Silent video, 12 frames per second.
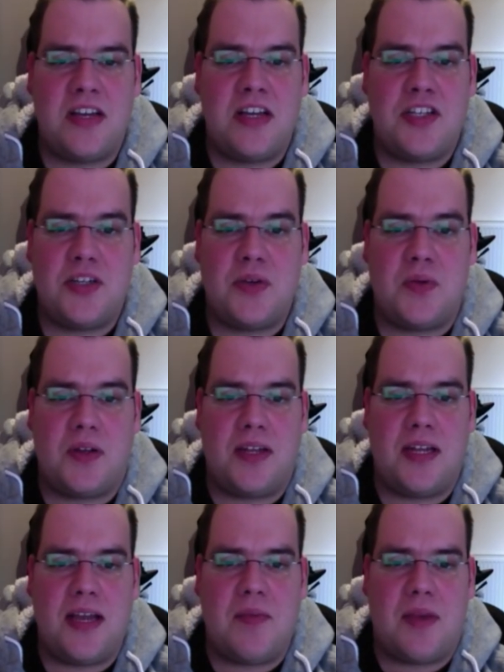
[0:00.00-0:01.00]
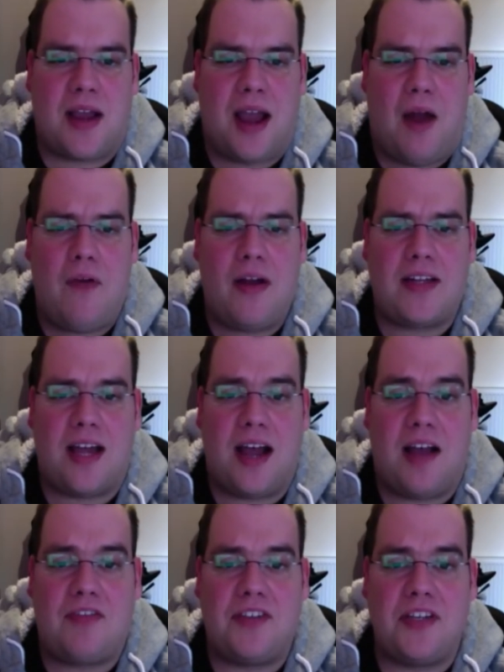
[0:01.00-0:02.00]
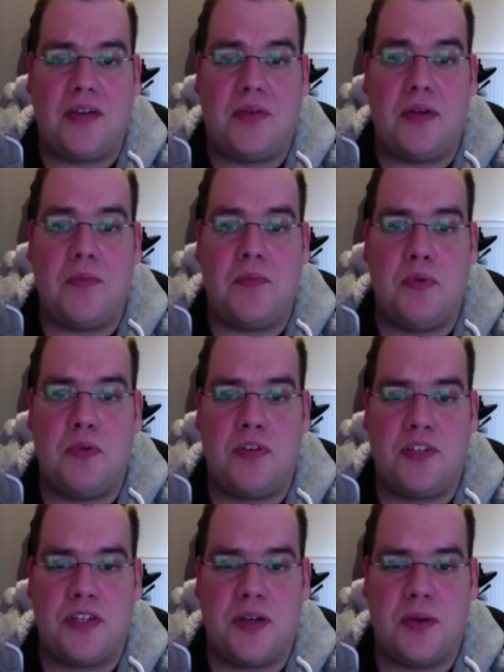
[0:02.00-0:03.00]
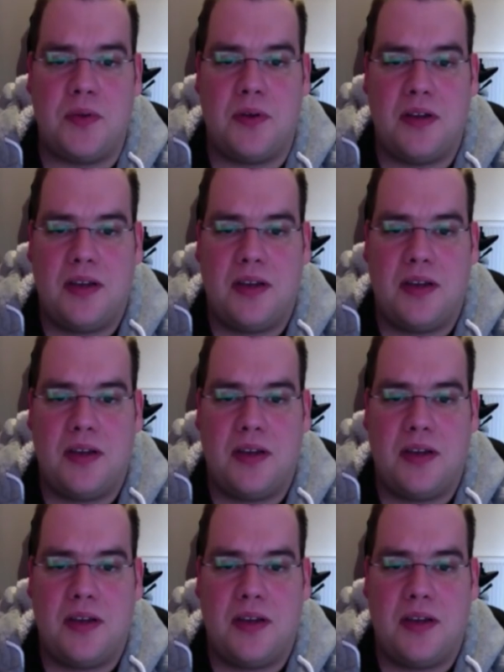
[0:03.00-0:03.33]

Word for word: she will name a character after you in book two